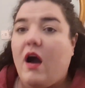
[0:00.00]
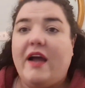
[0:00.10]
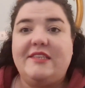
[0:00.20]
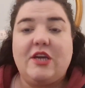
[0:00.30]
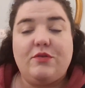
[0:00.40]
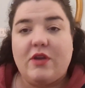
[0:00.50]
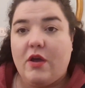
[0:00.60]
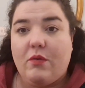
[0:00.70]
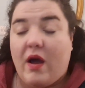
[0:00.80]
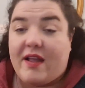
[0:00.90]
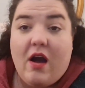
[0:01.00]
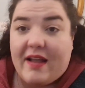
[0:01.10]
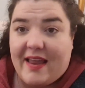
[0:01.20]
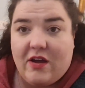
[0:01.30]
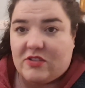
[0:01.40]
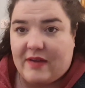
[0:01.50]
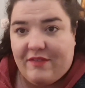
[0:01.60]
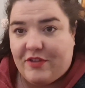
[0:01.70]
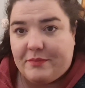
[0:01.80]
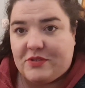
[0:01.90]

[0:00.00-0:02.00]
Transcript: I don't know. I can't get an answer out of them.